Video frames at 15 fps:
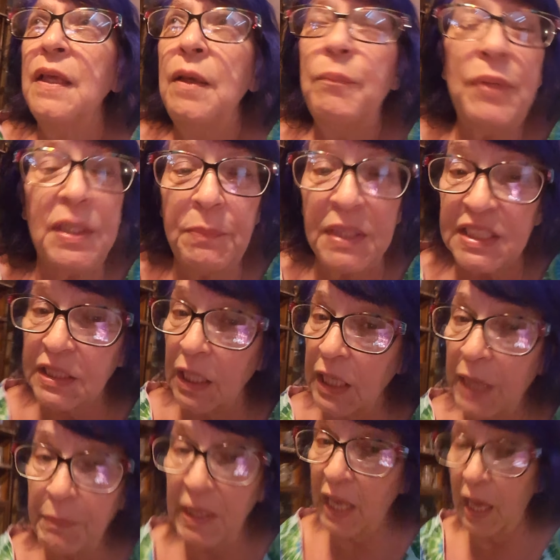But it must
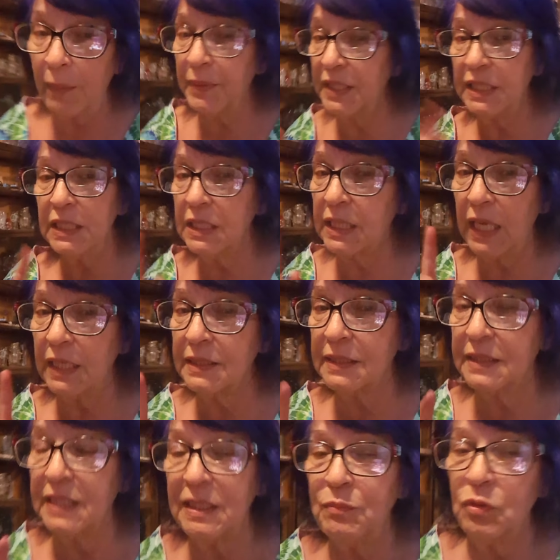not be happening in
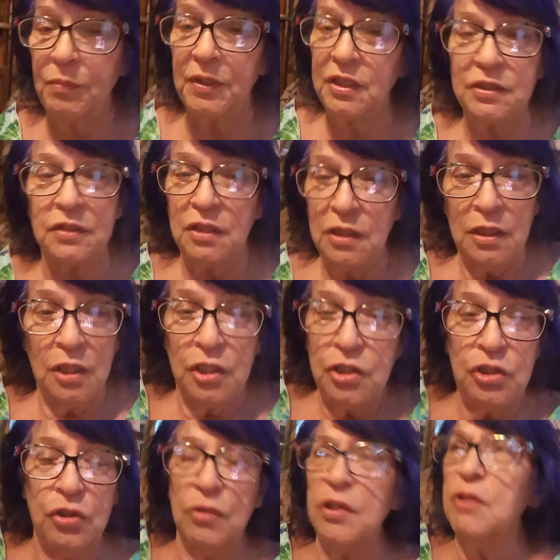Kansas anymore because
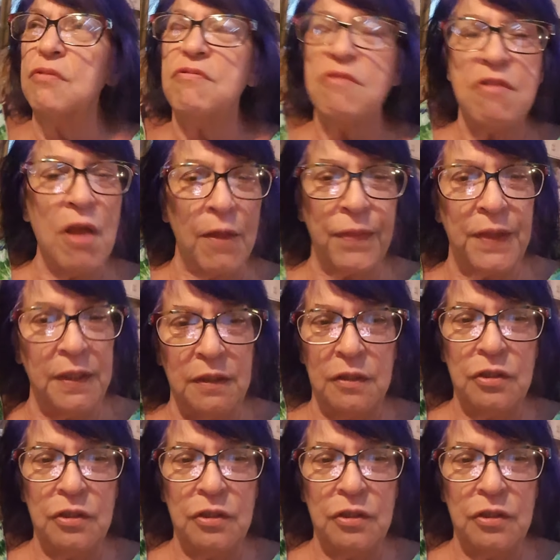you don't hear nothing.